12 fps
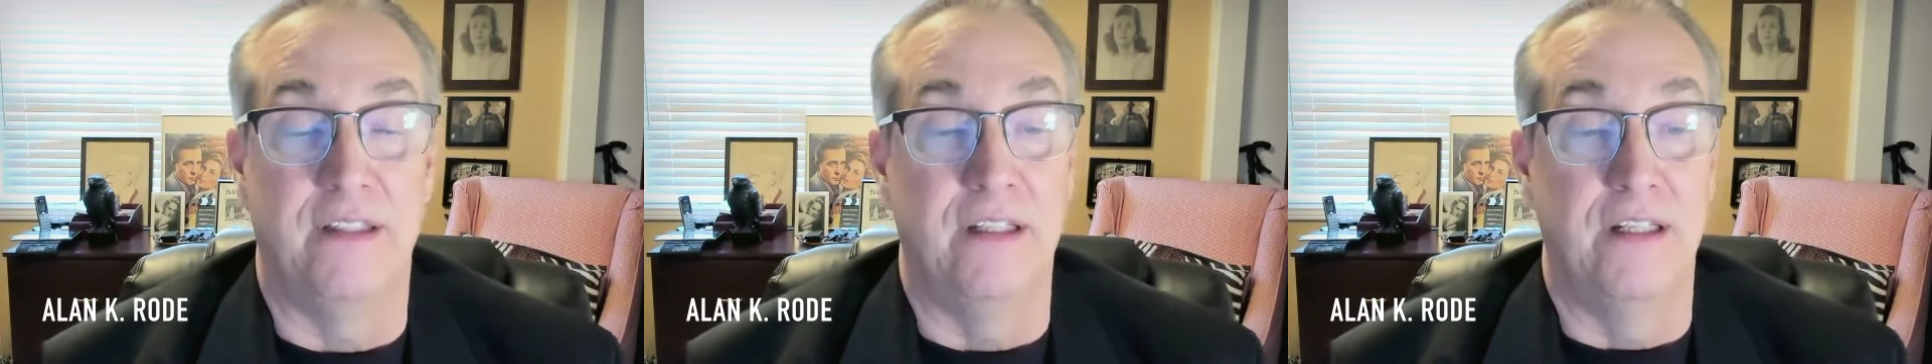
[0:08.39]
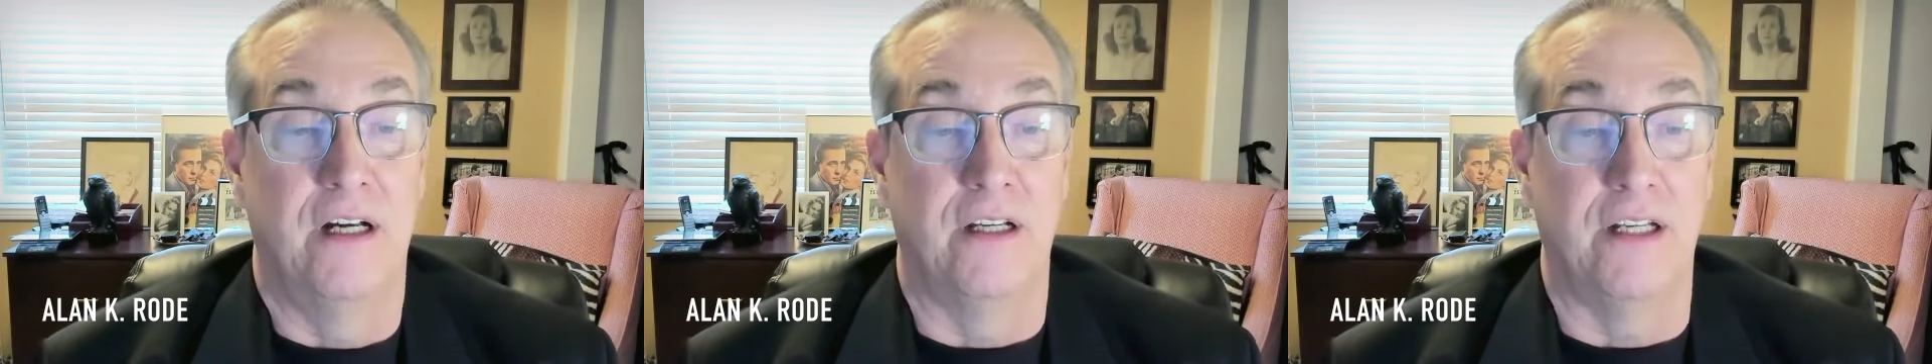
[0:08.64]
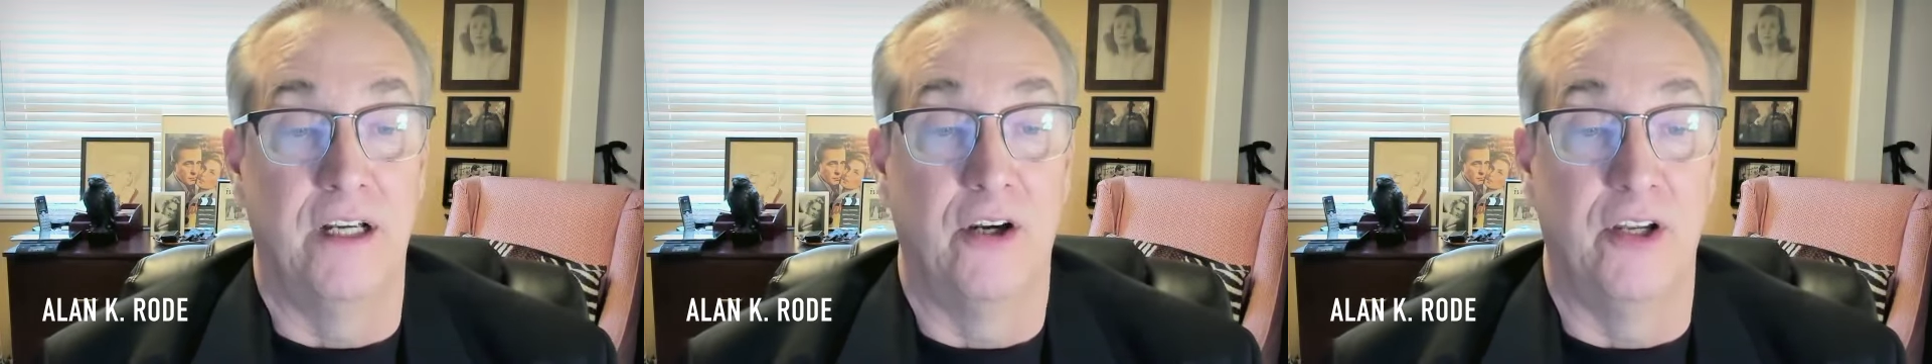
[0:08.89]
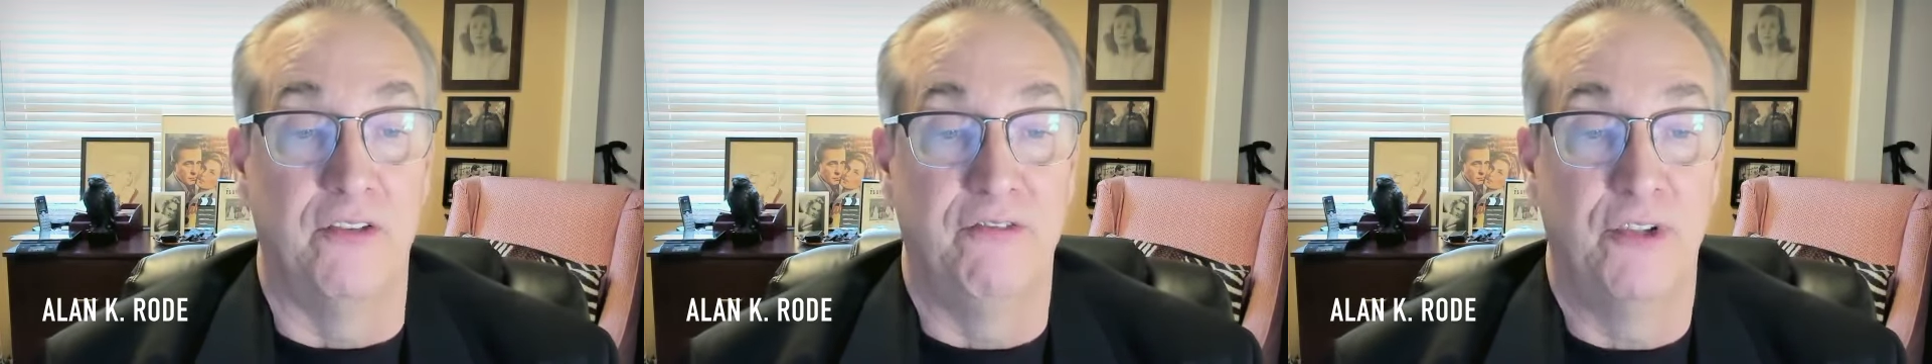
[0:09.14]
the
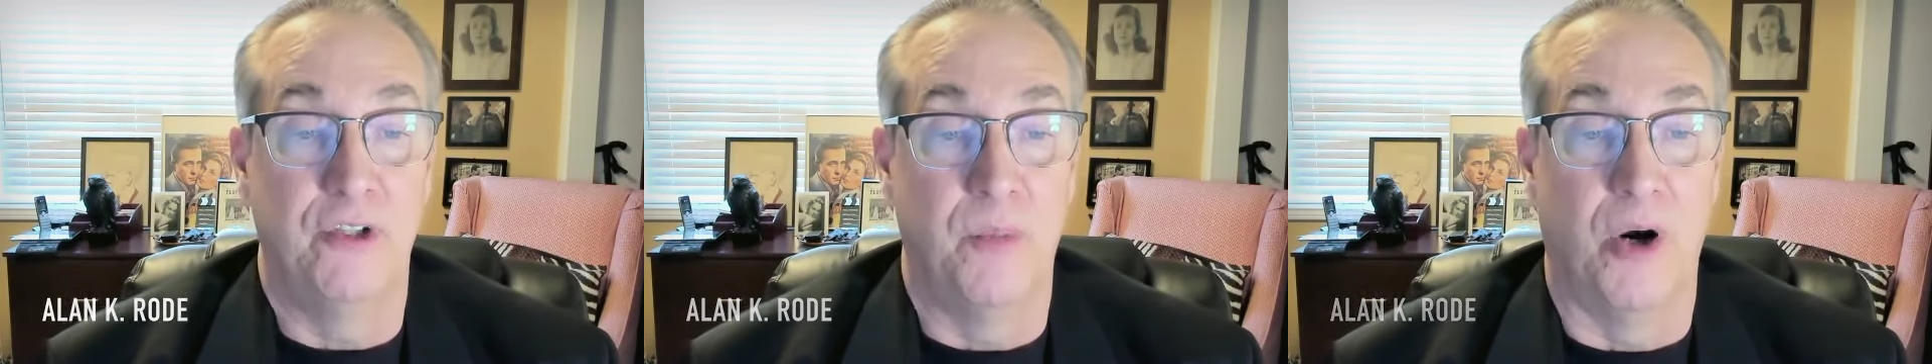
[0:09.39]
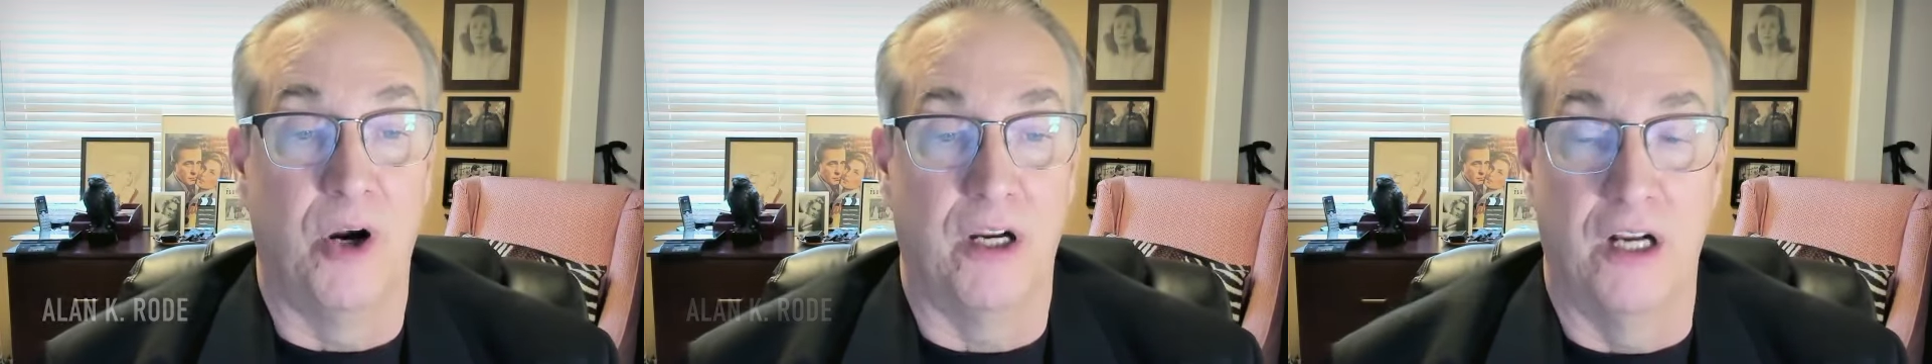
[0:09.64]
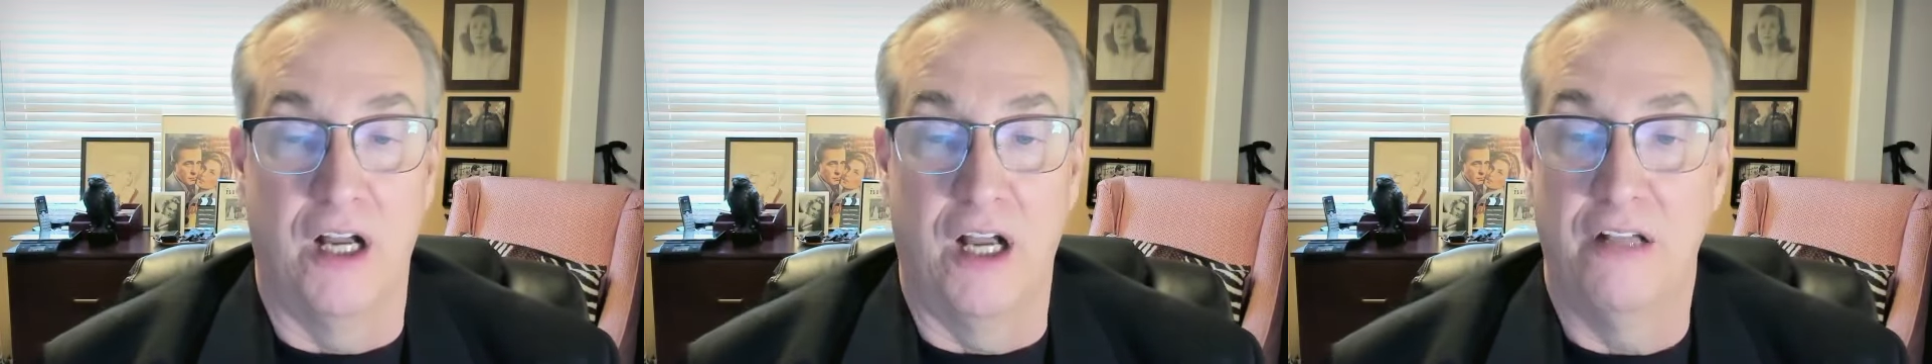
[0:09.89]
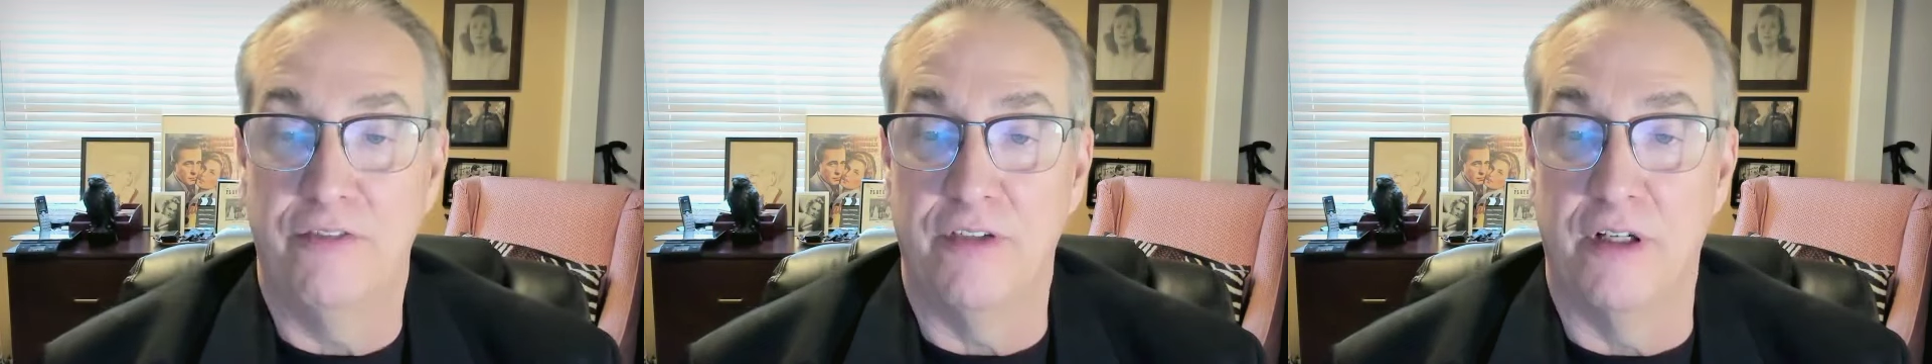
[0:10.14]
Hungarian Film
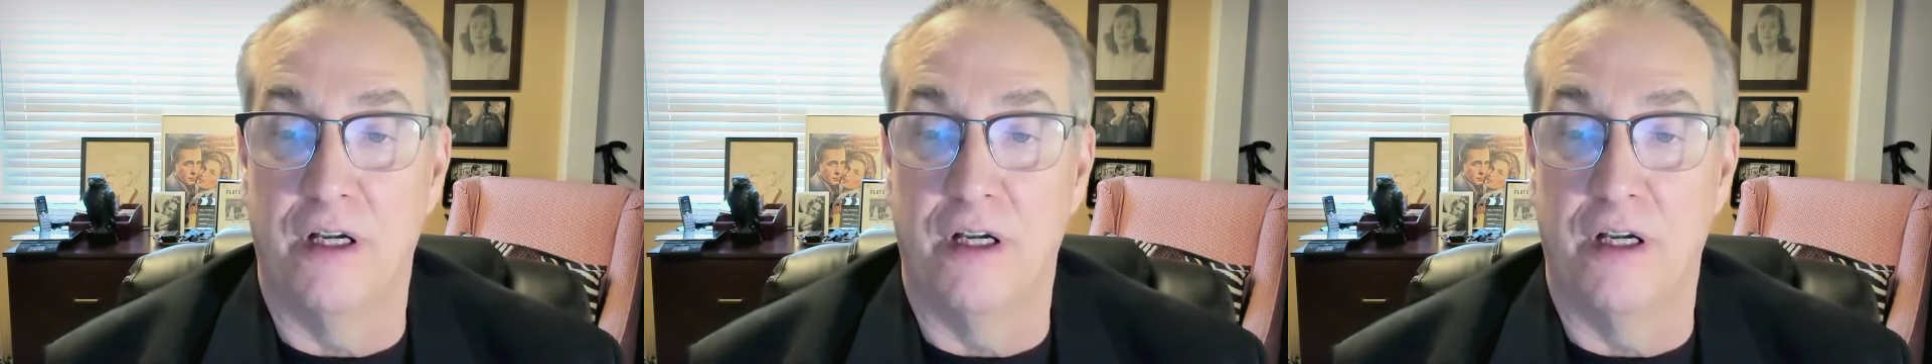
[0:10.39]
Archive,